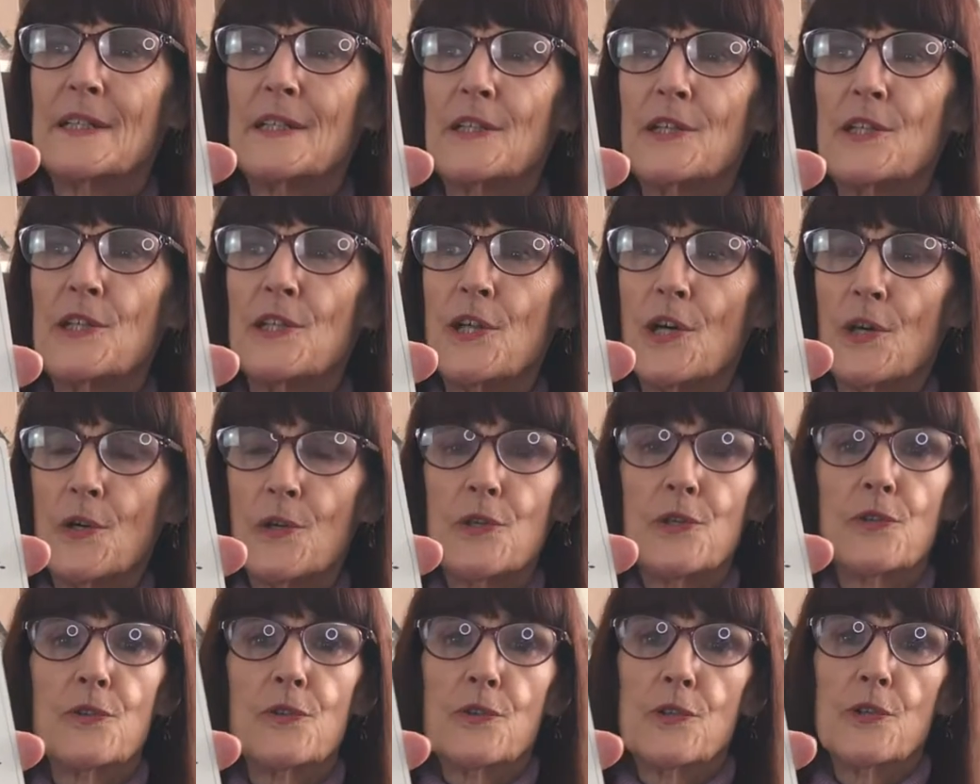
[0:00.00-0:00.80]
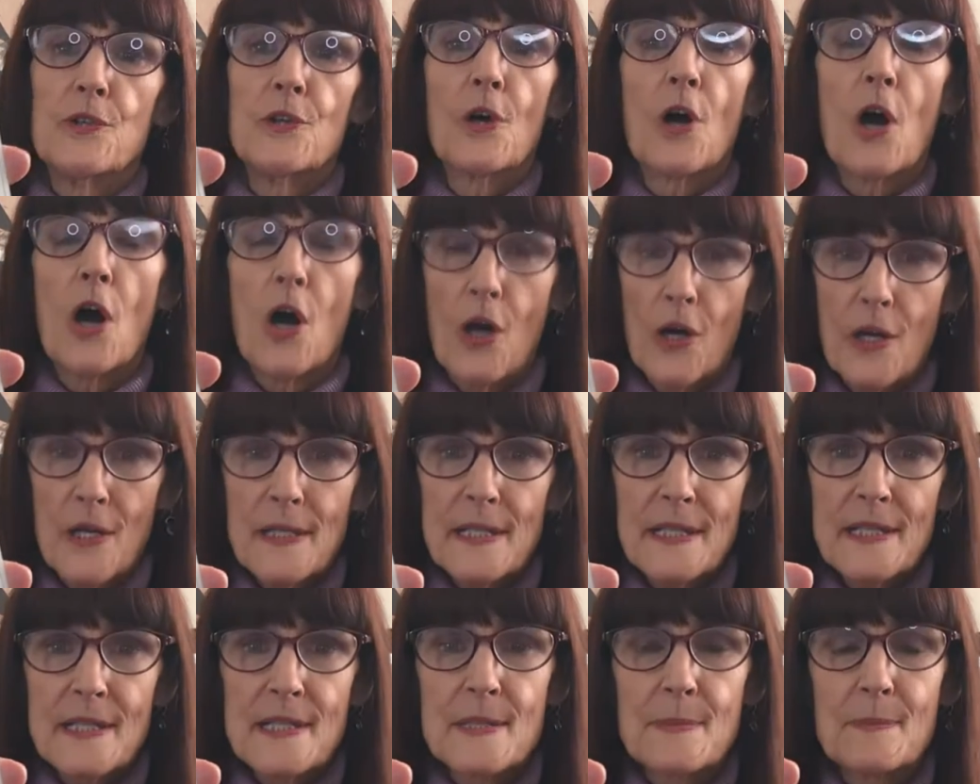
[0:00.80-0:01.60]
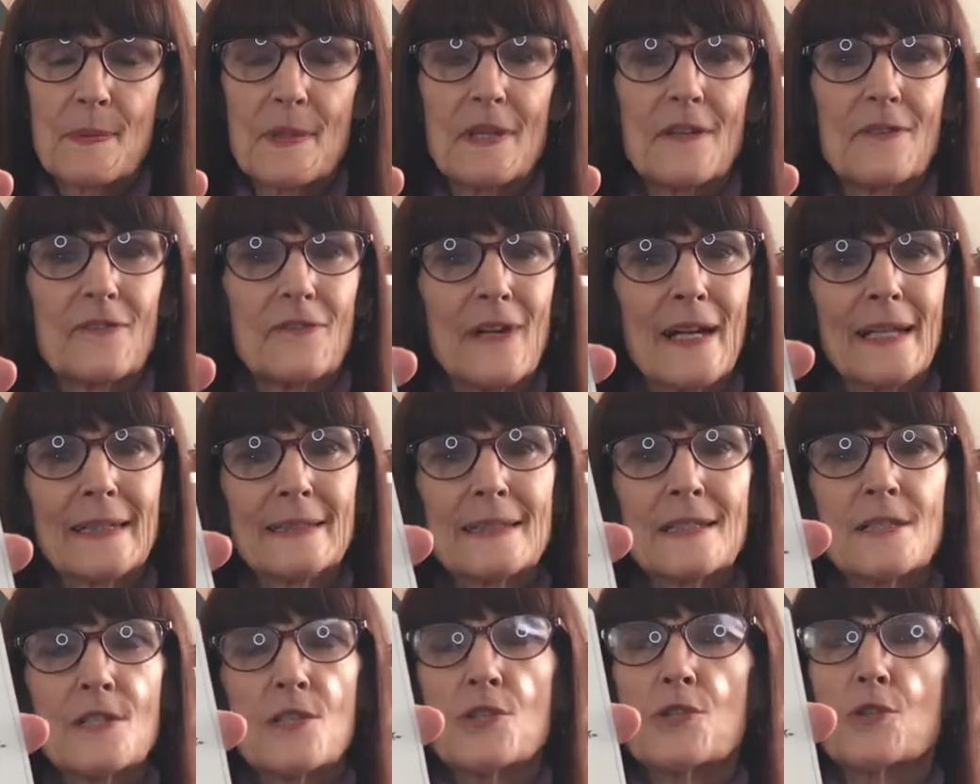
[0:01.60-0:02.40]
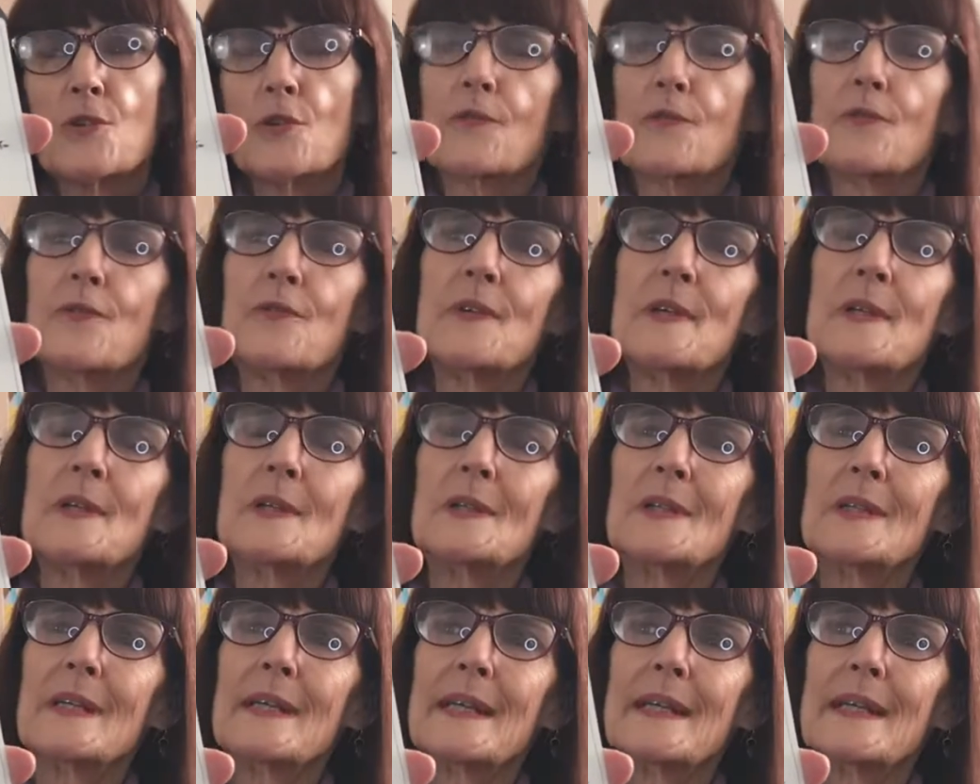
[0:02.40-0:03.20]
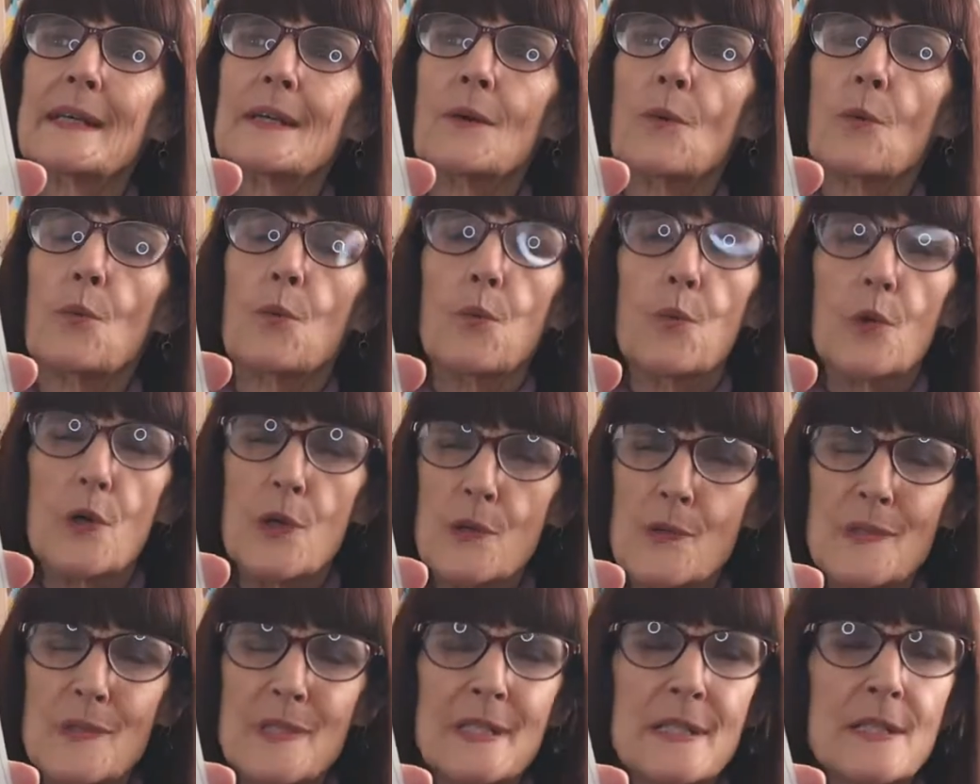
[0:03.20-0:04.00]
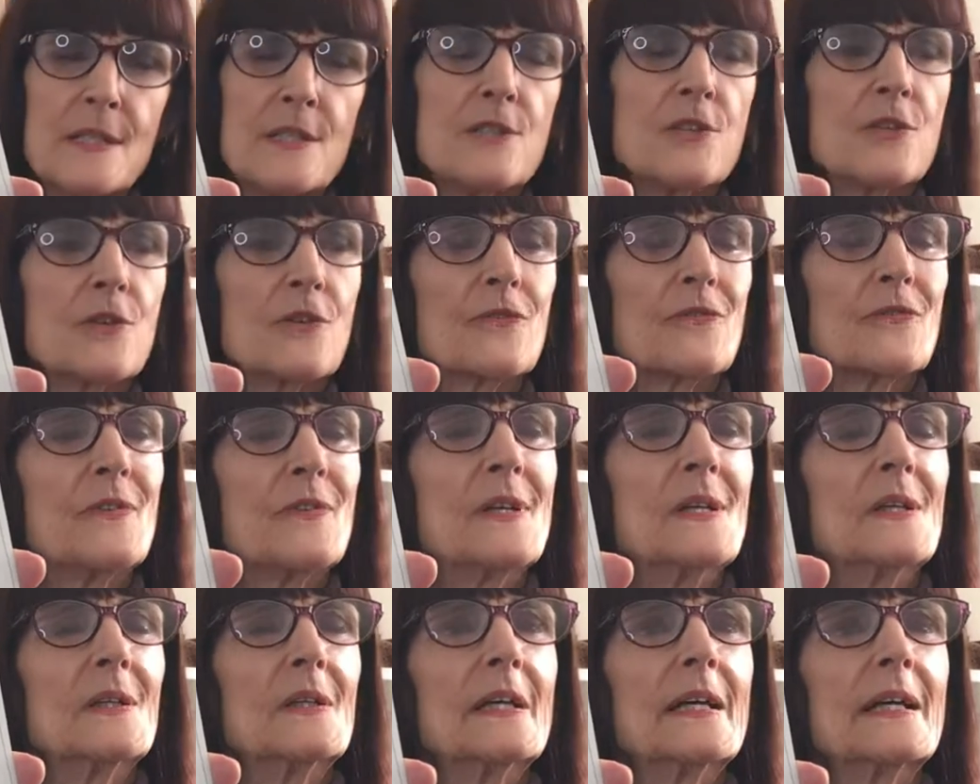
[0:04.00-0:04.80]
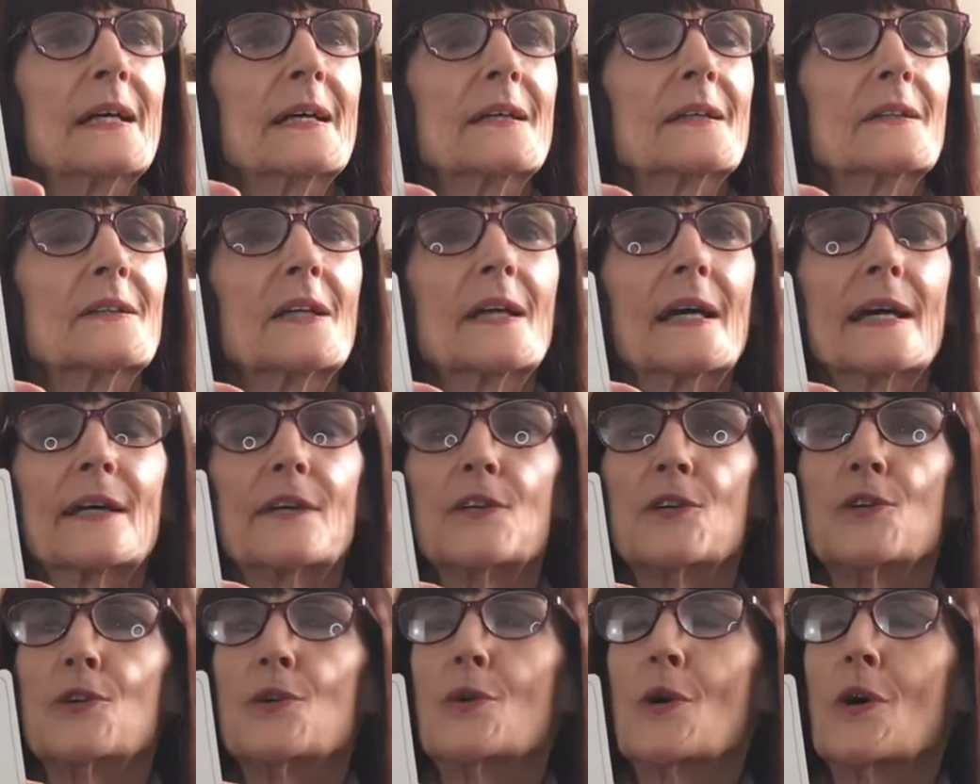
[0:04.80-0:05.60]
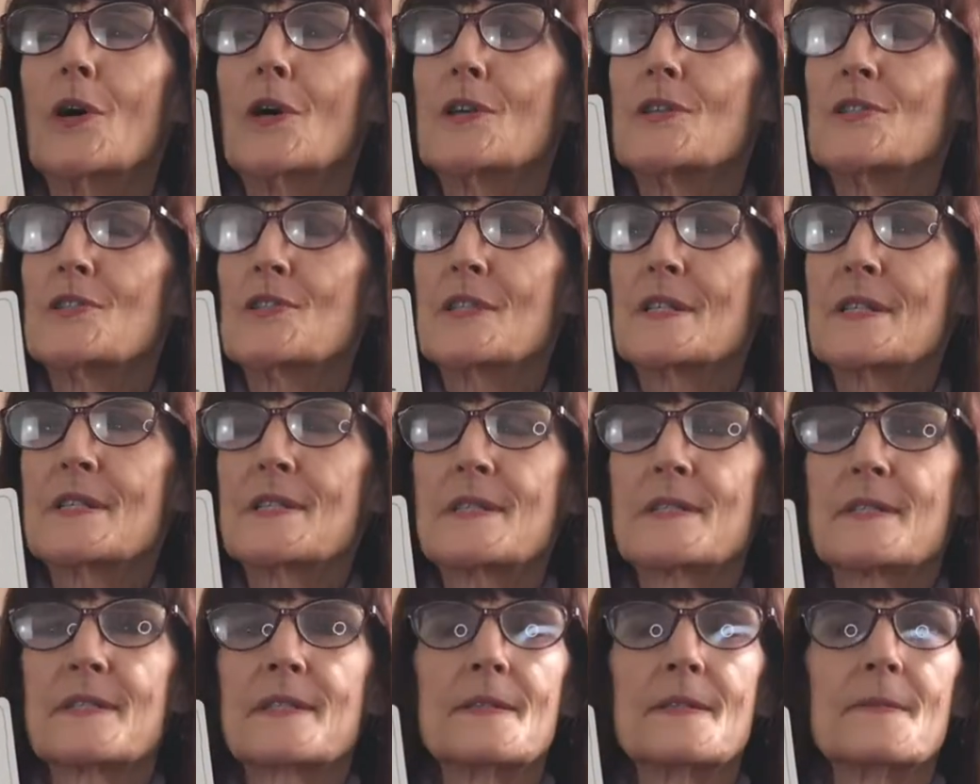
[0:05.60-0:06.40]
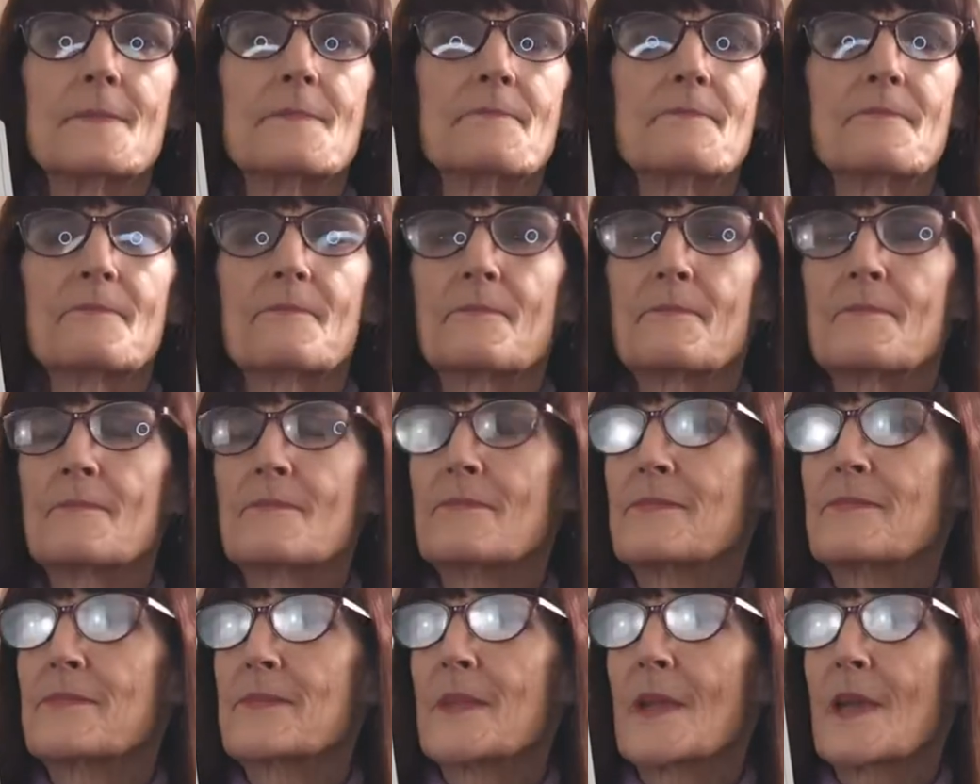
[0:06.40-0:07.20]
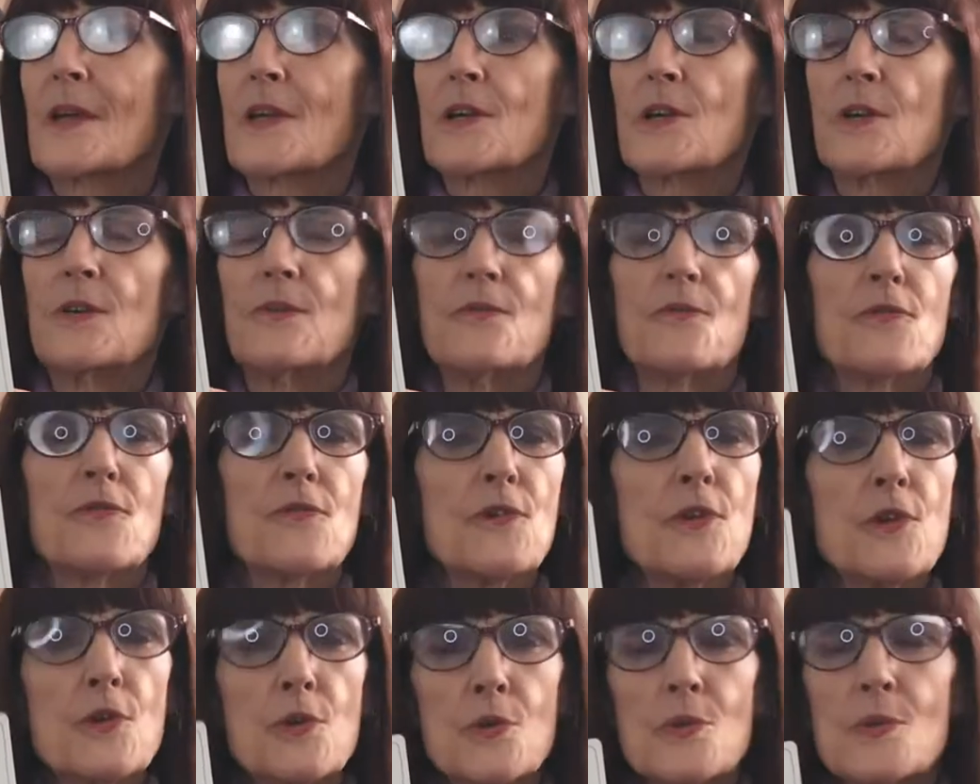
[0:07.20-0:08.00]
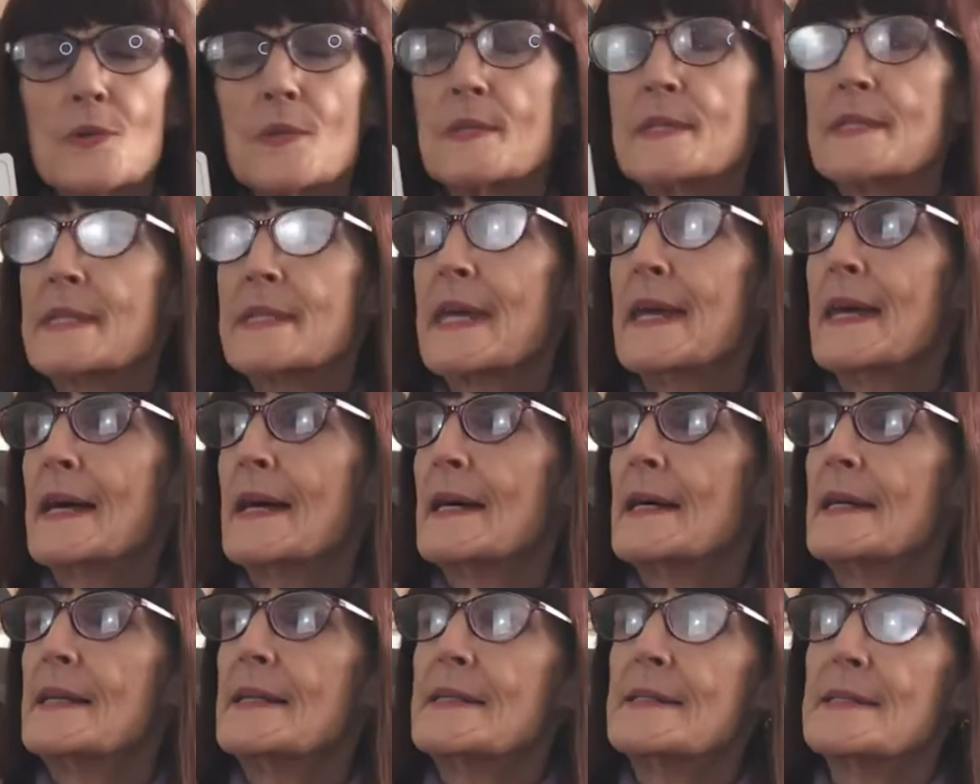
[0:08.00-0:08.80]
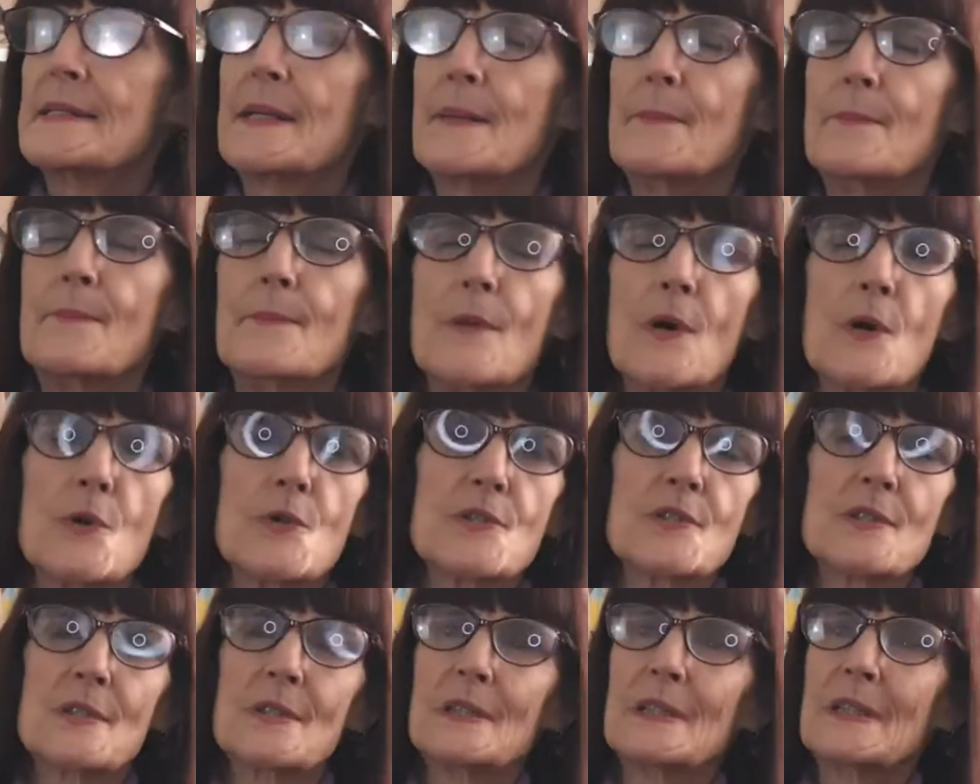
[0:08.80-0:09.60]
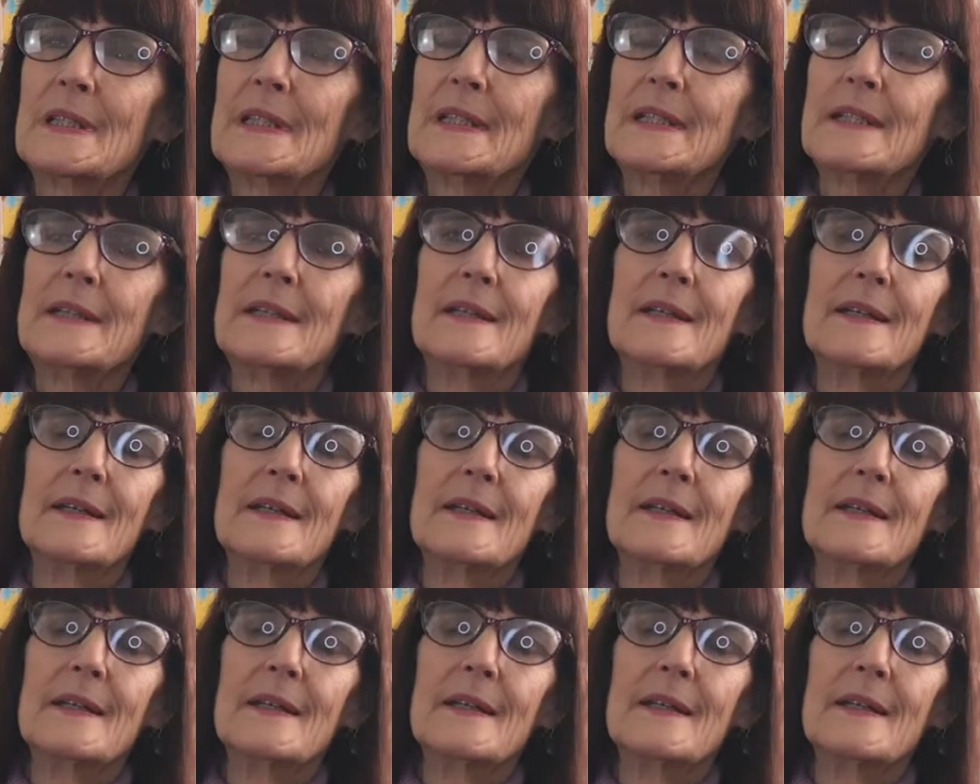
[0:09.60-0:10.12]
Your heart has been affected, you're feeling wounded, you're feeling like you are just confused and emotionally